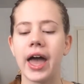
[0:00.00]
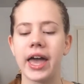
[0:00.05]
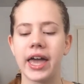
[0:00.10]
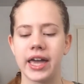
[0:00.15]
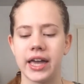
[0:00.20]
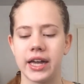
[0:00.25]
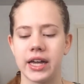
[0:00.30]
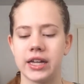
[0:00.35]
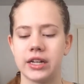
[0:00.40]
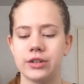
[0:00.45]

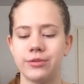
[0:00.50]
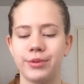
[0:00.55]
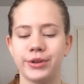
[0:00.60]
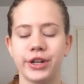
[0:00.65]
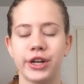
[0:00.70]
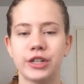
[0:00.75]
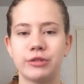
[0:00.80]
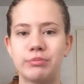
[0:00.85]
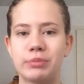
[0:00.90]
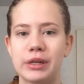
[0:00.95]
And
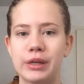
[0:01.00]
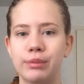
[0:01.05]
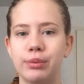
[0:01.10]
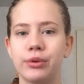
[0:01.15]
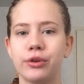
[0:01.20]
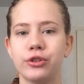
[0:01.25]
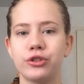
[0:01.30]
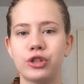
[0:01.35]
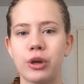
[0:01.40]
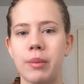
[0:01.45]
because
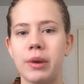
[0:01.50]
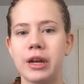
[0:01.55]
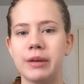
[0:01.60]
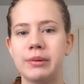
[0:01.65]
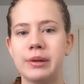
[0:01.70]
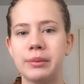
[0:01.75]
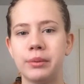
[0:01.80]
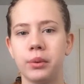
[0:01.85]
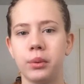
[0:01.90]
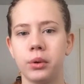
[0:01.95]
so many
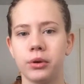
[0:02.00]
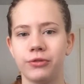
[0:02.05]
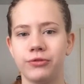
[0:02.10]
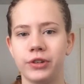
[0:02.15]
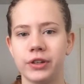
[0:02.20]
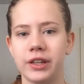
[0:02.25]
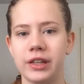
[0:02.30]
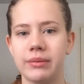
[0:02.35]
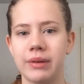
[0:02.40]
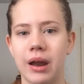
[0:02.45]
people were
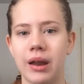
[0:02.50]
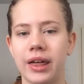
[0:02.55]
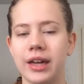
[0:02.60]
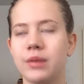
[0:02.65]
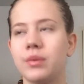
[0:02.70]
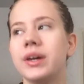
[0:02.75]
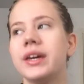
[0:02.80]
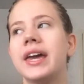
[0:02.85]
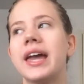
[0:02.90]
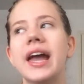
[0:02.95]
feeling that,
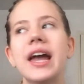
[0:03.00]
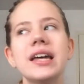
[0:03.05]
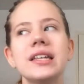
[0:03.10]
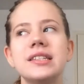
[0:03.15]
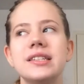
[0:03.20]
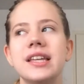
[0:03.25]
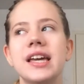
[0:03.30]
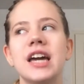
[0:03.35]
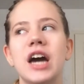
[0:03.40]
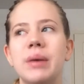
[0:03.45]
like, we
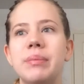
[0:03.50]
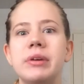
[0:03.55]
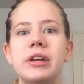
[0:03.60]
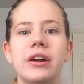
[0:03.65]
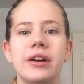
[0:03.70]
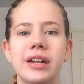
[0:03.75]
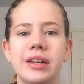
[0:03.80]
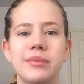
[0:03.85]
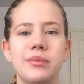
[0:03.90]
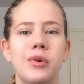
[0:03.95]
can't stay up
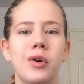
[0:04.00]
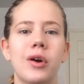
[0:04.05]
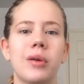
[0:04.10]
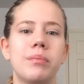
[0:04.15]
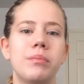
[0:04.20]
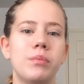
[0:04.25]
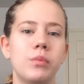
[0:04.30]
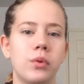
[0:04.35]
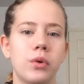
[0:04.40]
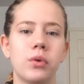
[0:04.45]
here
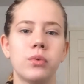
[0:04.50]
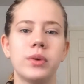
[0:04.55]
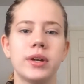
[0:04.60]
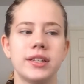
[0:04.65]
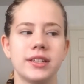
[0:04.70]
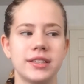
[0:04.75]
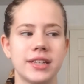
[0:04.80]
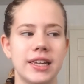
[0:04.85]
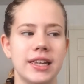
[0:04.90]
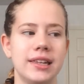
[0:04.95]
anymore. We're
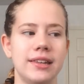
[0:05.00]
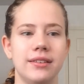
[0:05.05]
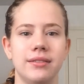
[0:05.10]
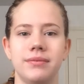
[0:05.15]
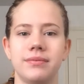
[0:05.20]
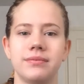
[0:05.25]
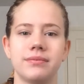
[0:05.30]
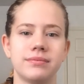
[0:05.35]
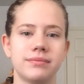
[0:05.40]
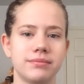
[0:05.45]
risking
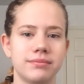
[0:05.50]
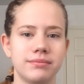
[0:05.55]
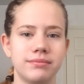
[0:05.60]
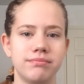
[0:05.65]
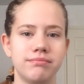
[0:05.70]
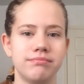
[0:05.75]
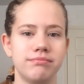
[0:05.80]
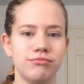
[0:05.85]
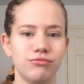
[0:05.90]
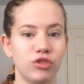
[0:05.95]

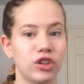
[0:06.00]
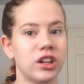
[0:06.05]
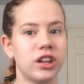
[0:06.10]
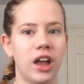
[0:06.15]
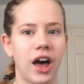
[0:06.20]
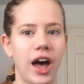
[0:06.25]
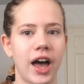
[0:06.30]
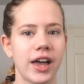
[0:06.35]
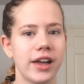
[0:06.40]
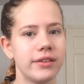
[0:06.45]

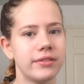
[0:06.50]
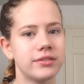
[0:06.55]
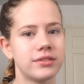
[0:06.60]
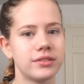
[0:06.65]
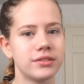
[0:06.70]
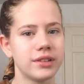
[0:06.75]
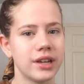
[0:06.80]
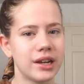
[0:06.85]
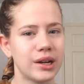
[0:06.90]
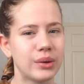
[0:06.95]

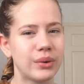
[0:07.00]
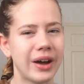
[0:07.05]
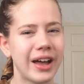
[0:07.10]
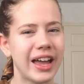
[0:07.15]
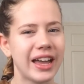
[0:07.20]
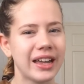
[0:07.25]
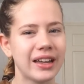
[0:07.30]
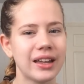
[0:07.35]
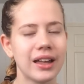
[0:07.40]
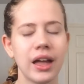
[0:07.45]
lives in a
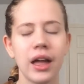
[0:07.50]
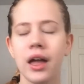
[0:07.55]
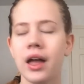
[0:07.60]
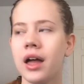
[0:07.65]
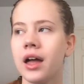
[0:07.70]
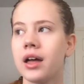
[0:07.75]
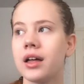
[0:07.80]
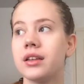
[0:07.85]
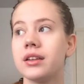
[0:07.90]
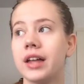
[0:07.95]
way.
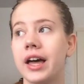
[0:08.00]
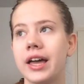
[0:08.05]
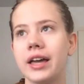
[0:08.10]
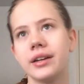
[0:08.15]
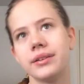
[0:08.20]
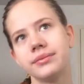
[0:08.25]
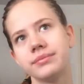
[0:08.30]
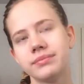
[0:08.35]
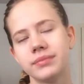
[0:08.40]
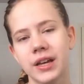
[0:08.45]

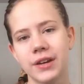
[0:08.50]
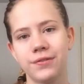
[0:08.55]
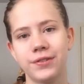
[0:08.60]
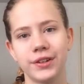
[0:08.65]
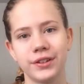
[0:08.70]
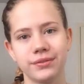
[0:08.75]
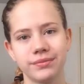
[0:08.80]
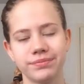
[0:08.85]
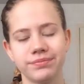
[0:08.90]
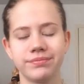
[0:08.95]
Like, if
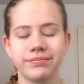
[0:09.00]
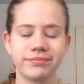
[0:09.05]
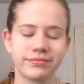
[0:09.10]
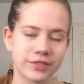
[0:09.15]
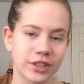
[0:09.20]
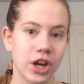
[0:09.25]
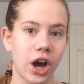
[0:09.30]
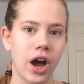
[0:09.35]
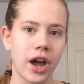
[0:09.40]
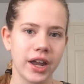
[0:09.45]
it
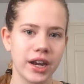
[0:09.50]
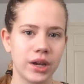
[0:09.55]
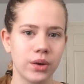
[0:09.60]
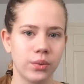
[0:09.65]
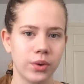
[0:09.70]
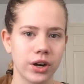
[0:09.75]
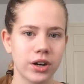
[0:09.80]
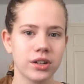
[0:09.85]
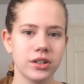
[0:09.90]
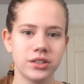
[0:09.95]
got any
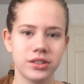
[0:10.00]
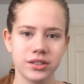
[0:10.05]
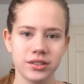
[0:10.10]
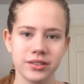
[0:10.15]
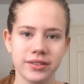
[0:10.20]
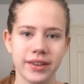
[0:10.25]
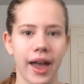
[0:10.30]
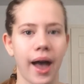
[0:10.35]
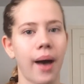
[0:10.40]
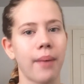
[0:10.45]
worse,
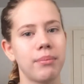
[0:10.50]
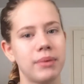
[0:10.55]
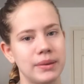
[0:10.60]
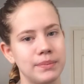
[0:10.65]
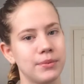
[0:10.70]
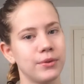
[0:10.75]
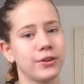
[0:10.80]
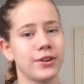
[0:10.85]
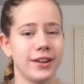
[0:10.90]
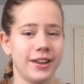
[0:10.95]
yeah,
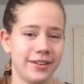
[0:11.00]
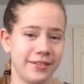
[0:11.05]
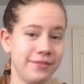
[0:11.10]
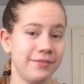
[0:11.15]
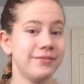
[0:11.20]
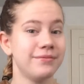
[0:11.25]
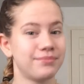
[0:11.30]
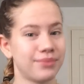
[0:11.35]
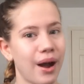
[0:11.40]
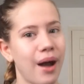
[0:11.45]
people could
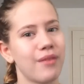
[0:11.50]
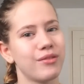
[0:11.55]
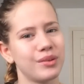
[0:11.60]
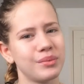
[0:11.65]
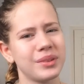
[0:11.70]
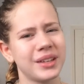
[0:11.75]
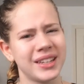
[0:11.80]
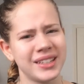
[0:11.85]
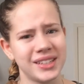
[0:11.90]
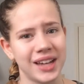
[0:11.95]
have
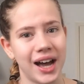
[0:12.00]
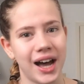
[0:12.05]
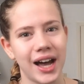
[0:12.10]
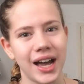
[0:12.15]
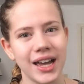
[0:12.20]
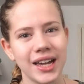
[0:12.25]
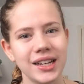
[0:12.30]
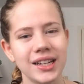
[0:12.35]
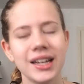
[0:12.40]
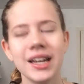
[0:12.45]
probably
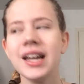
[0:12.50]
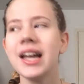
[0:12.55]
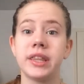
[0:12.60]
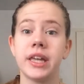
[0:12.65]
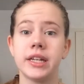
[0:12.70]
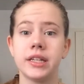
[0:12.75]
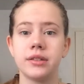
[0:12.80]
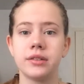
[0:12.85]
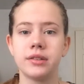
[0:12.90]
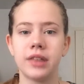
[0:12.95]
died. But
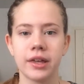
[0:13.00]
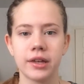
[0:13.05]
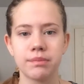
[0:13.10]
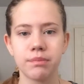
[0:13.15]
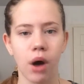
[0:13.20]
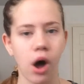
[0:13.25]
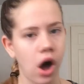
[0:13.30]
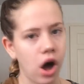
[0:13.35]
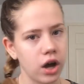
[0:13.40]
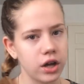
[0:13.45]
they
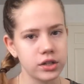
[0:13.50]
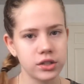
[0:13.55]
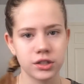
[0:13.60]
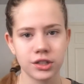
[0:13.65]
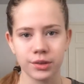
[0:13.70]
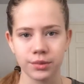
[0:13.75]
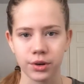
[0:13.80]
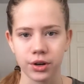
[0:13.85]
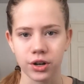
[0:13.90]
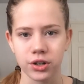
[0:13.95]

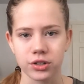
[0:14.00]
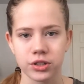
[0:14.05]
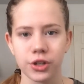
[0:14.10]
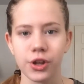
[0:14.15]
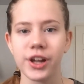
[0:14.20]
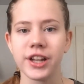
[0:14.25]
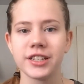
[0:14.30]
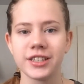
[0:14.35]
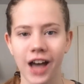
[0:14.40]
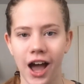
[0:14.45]
paused the
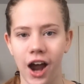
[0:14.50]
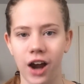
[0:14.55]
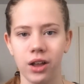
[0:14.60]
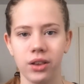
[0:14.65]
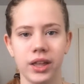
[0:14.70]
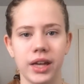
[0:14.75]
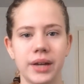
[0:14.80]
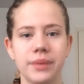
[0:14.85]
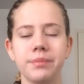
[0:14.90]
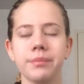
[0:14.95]
rehearsal
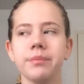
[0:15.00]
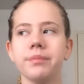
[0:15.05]
entirely.